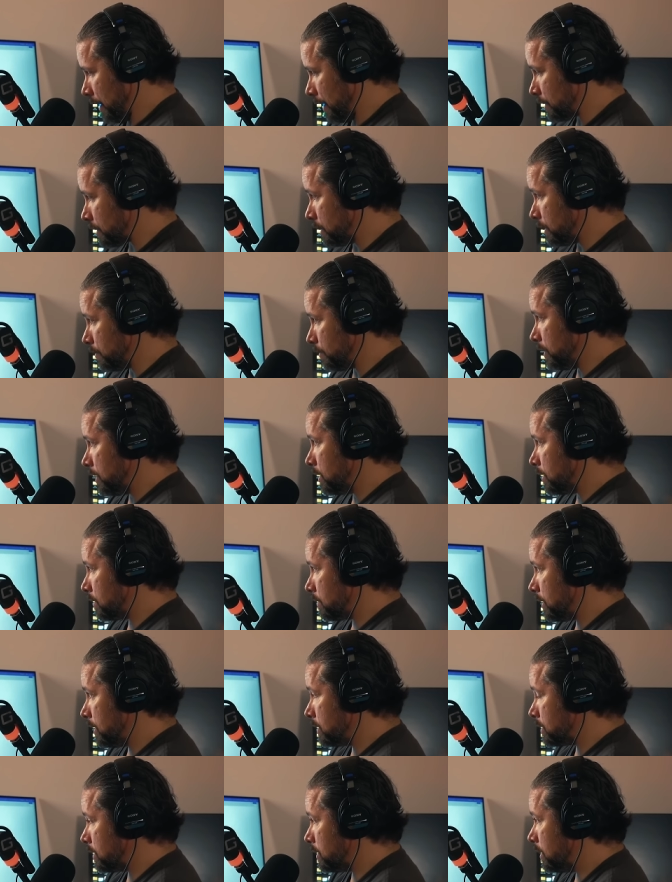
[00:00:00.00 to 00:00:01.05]
I think we
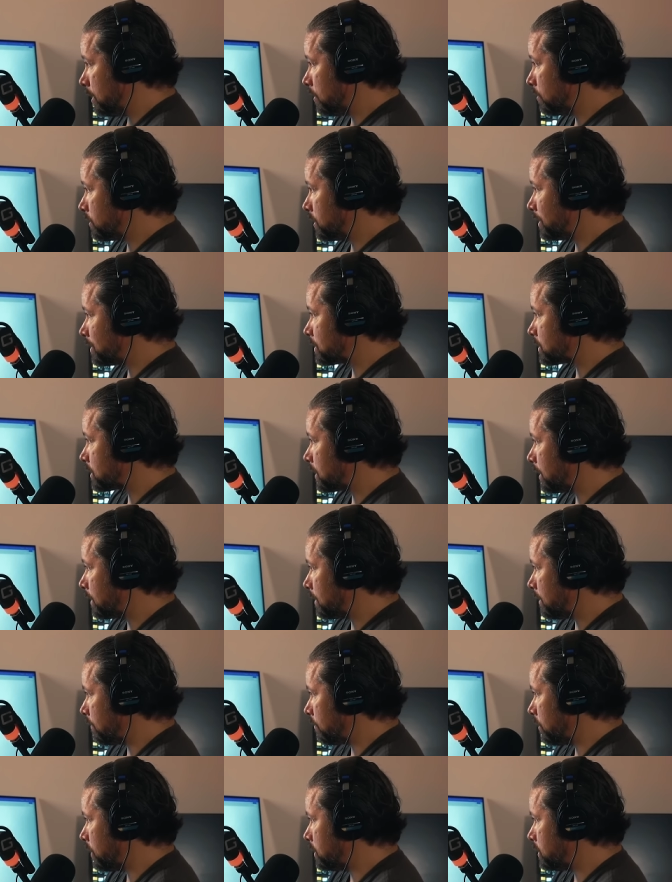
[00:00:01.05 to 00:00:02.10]
need to know the extent
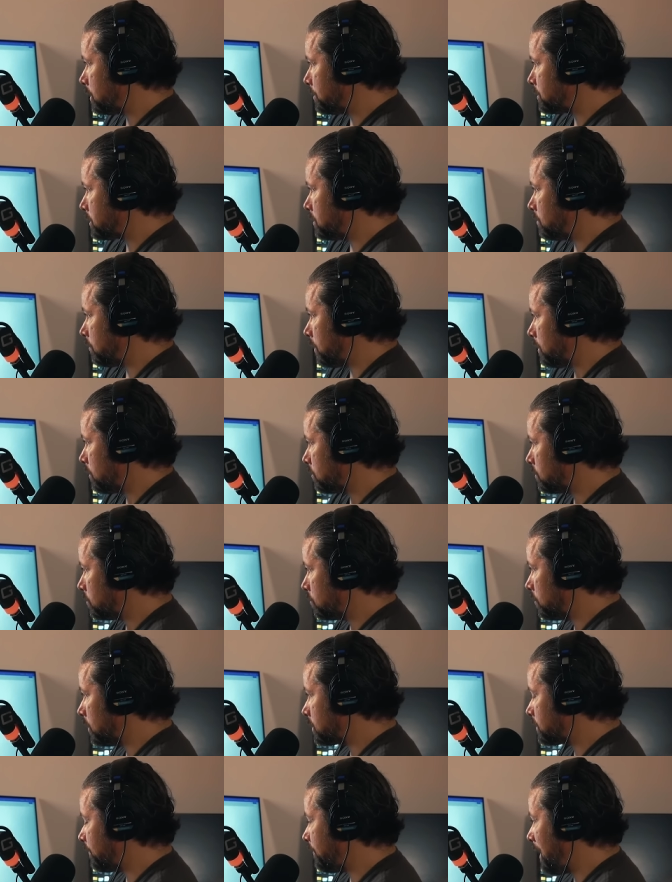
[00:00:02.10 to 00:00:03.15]
of what Gypsy went through,
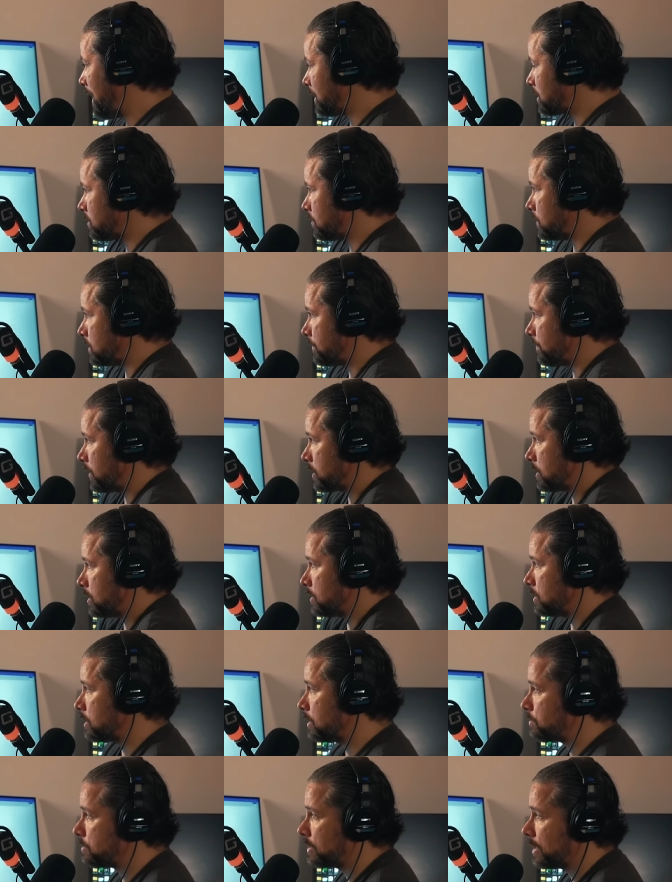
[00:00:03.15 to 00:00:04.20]
what's fact and what's
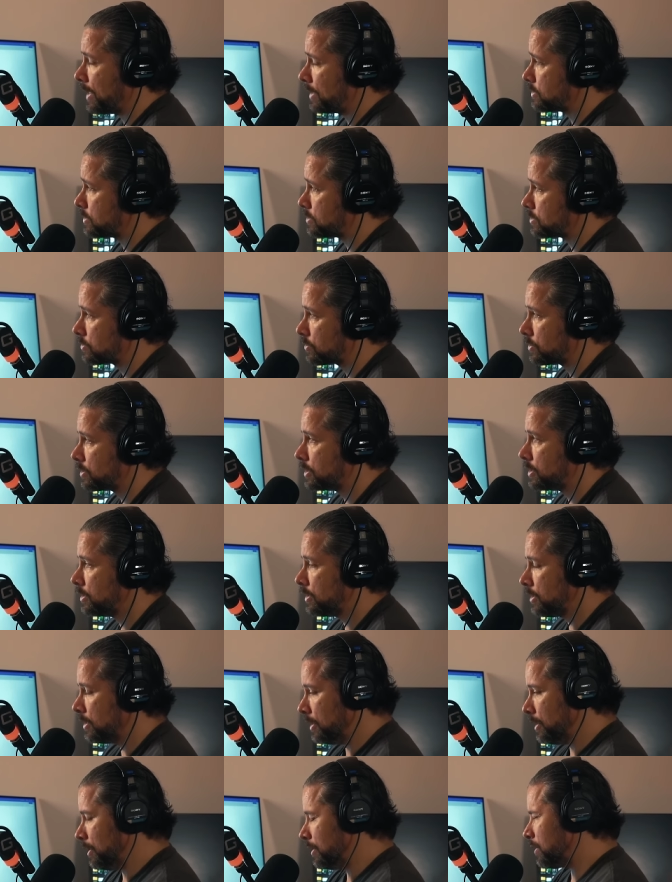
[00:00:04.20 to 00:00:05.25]
fiction. Gypsy has a story.
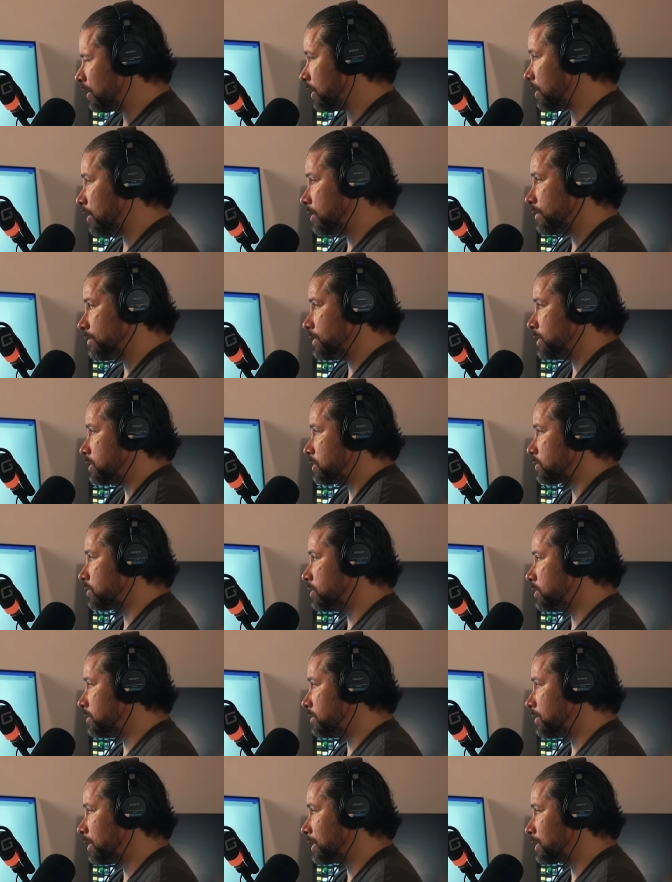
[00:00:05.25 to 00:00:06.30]
Not all of it is
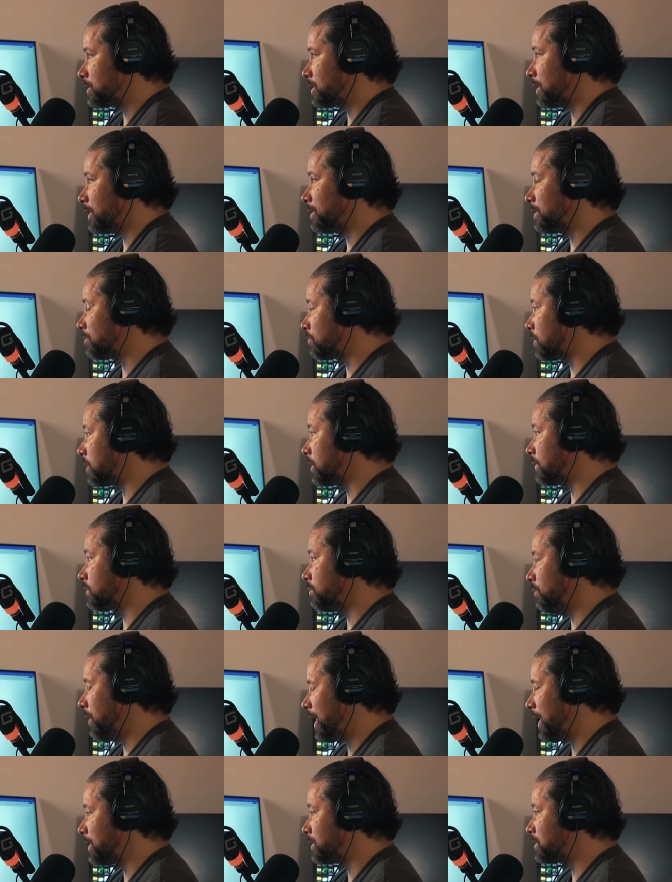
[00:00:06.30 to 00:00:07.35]
true. I can tell you that right off the
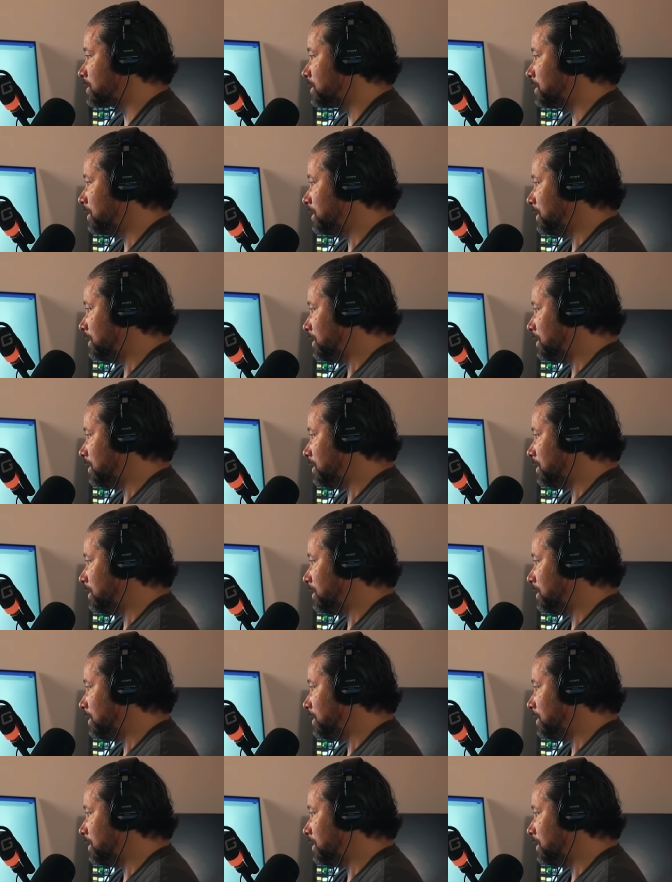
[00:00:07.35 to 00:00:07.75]
bat.